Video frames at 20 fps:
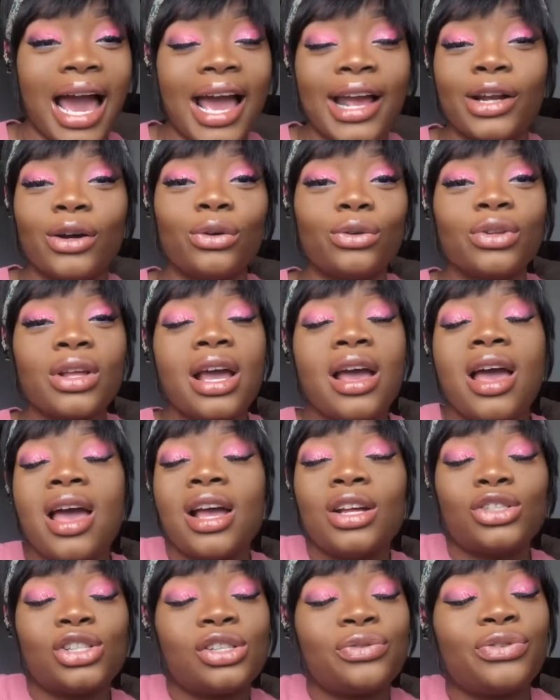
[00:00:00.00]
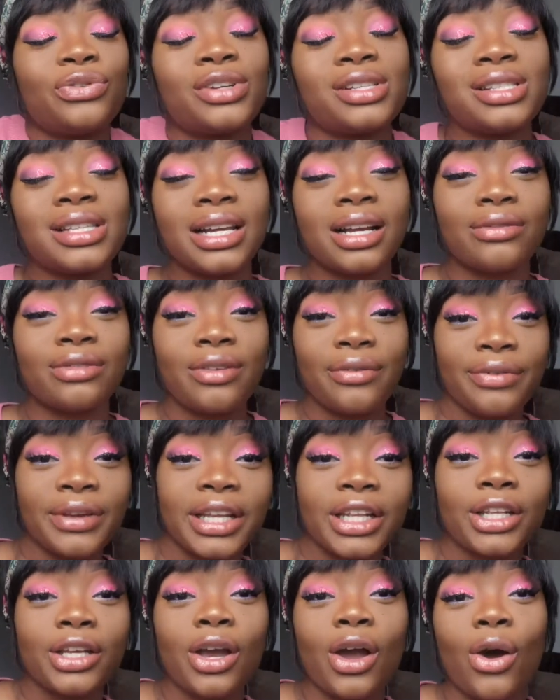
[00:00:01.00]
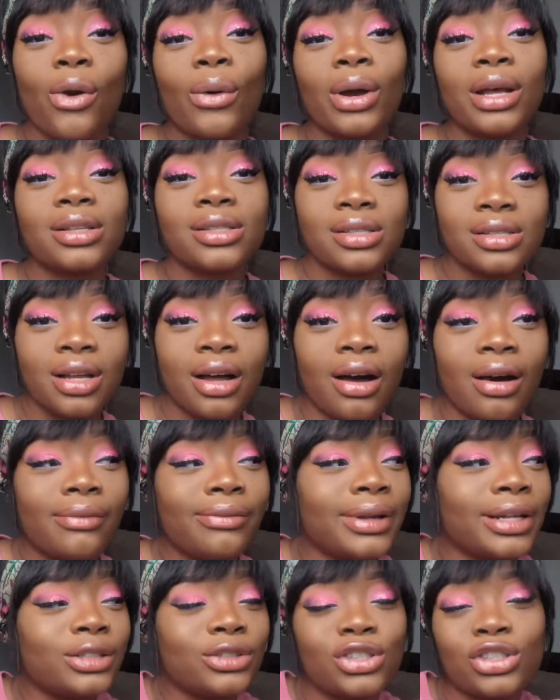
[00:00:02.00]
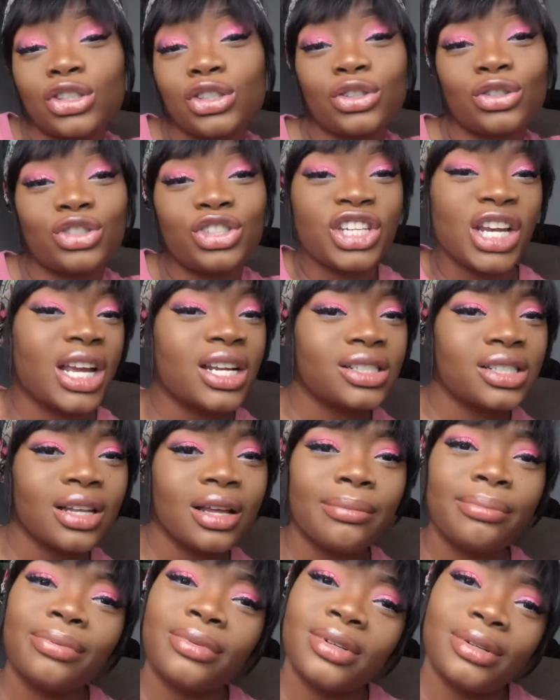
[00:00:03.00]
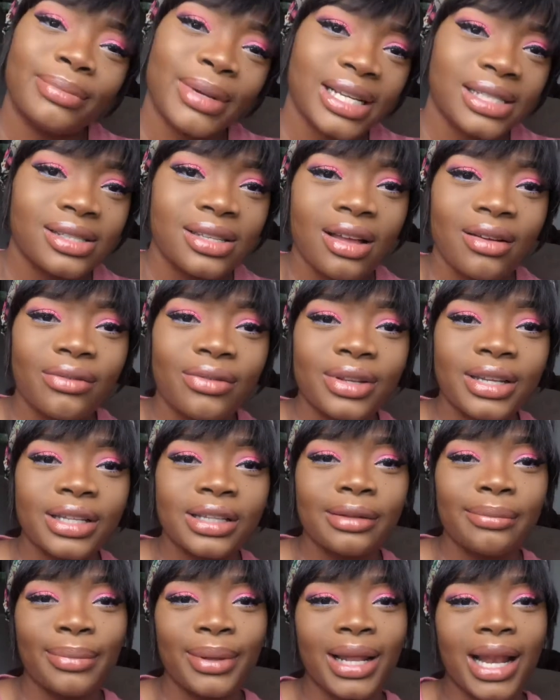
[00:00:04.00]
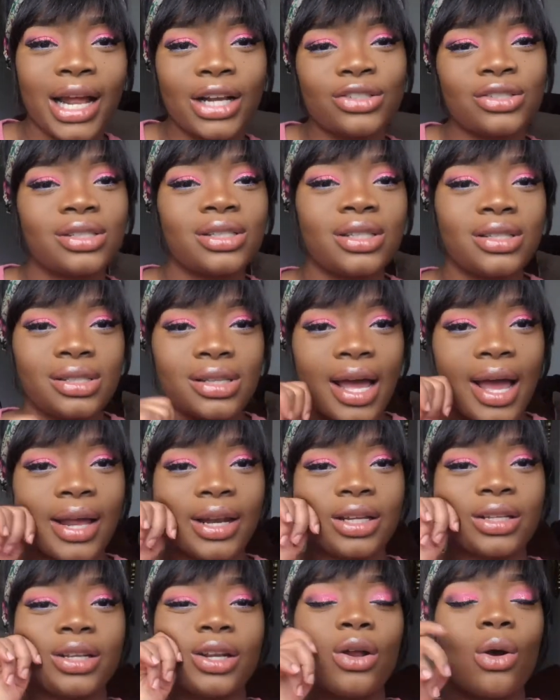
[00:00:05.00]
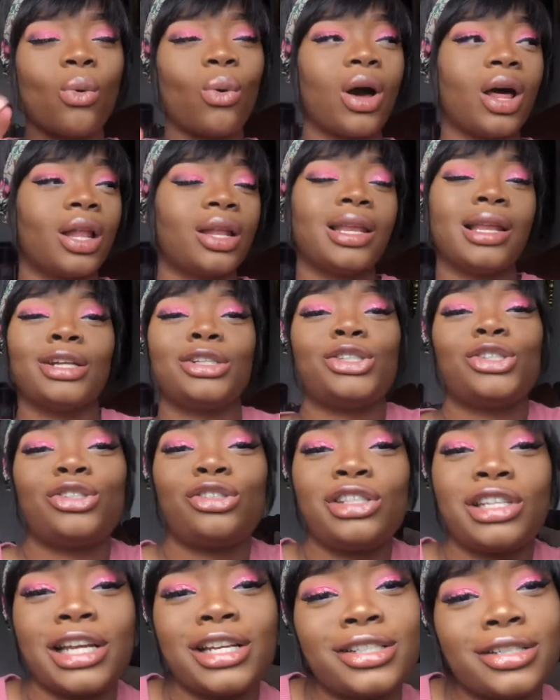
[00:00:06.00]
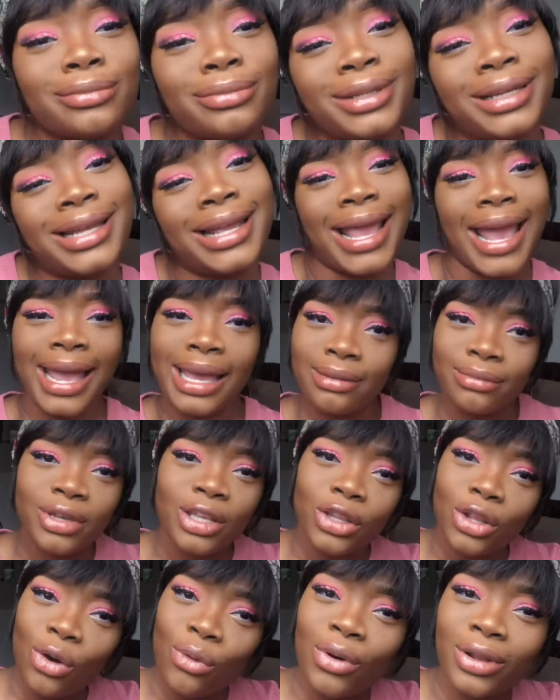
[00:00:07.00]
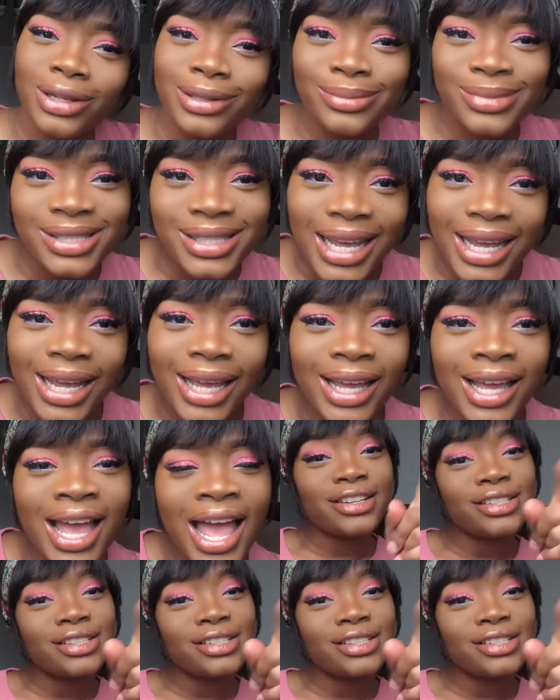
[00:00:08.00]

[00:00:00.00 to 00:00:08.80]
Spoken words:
I don't, just for the sake of the video and stuff, and just to change up myself a little bit, I just decided, you know what, let's just change up the game, you know what I'm saying?